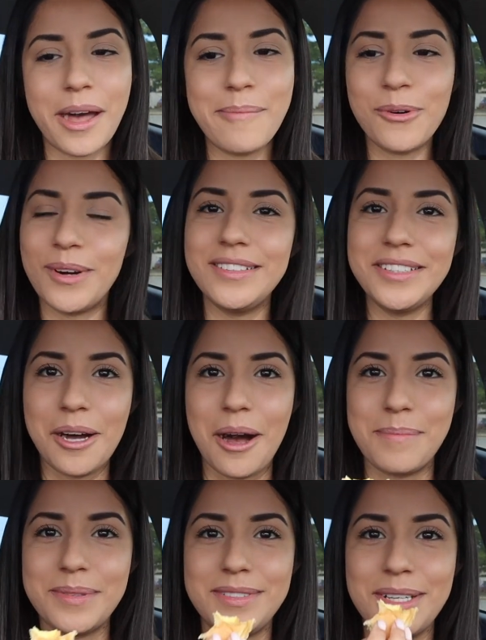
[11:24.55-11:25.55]
I'm quite the
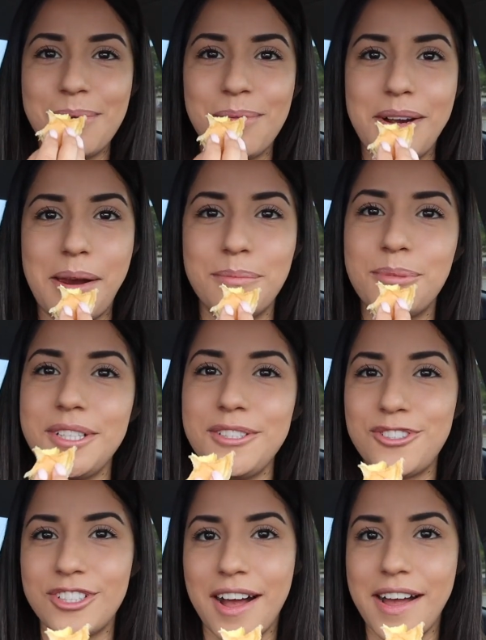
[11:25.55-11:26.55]
opposite, where I'm
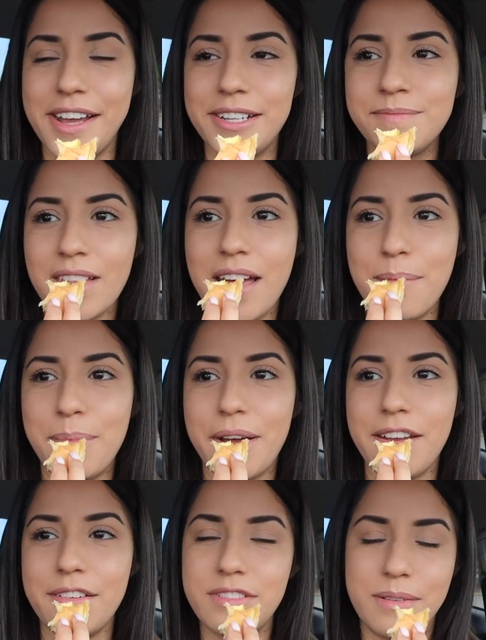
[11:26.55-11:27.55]
pretty shy,
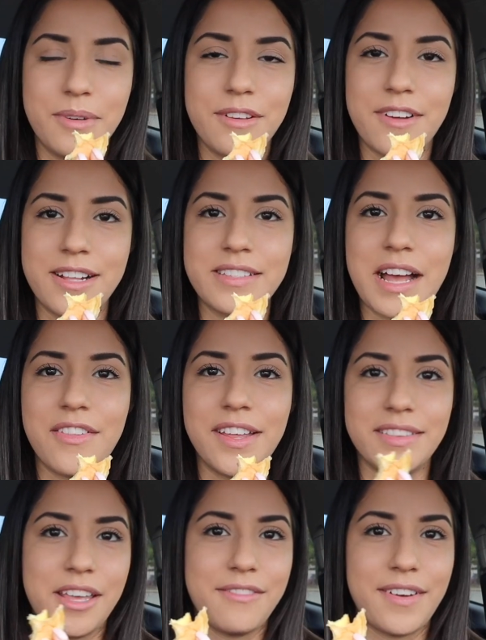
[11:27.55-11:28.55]
but if somebody finds out,
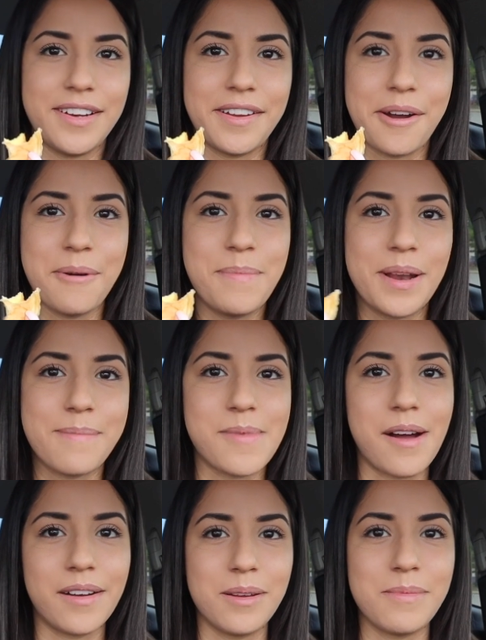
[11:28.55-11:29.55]
like, they find out, but I'm
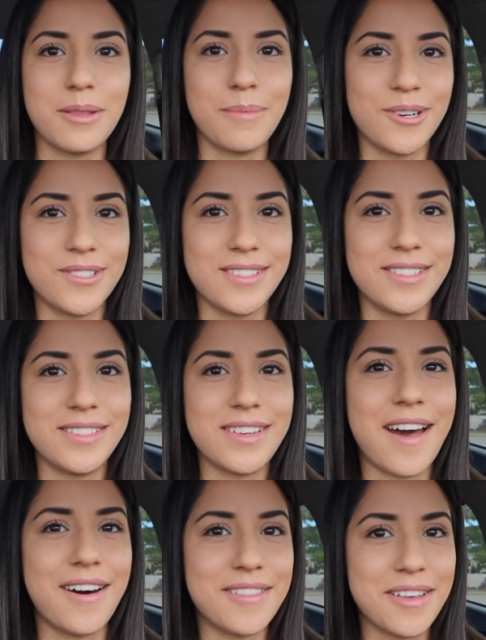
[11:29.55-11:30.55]
not going to be the person to
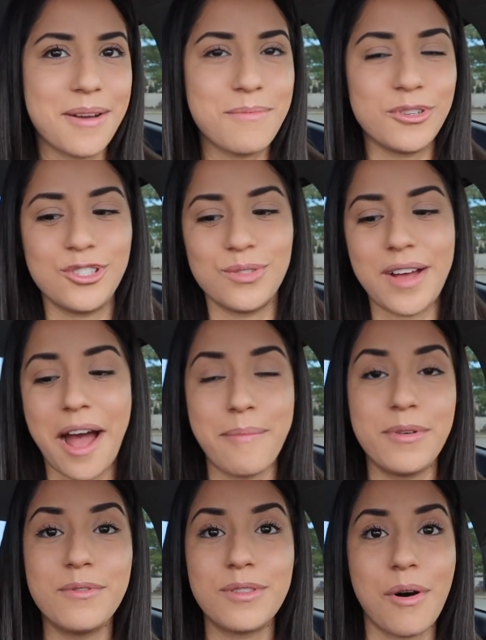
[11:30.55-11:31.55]
tell them, which is what
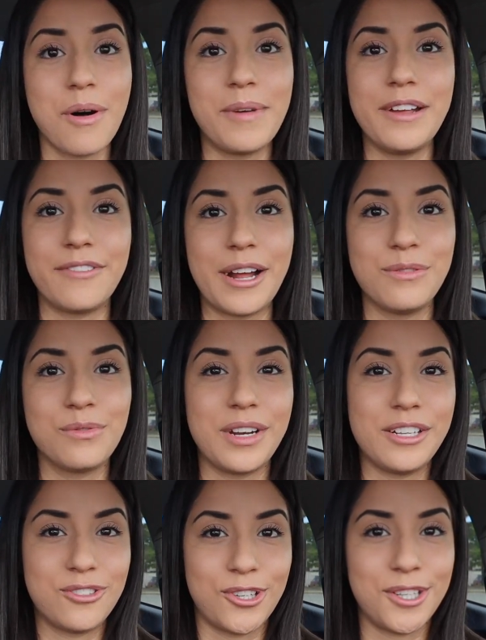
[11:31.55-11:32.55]
happened with all my friends when
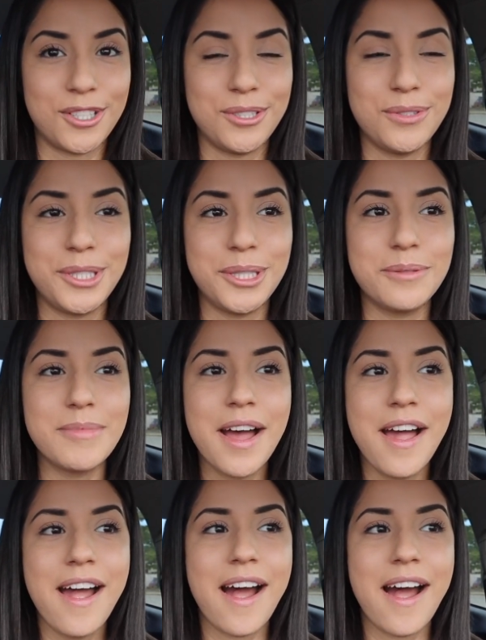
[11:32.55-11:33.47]
I started YouTube.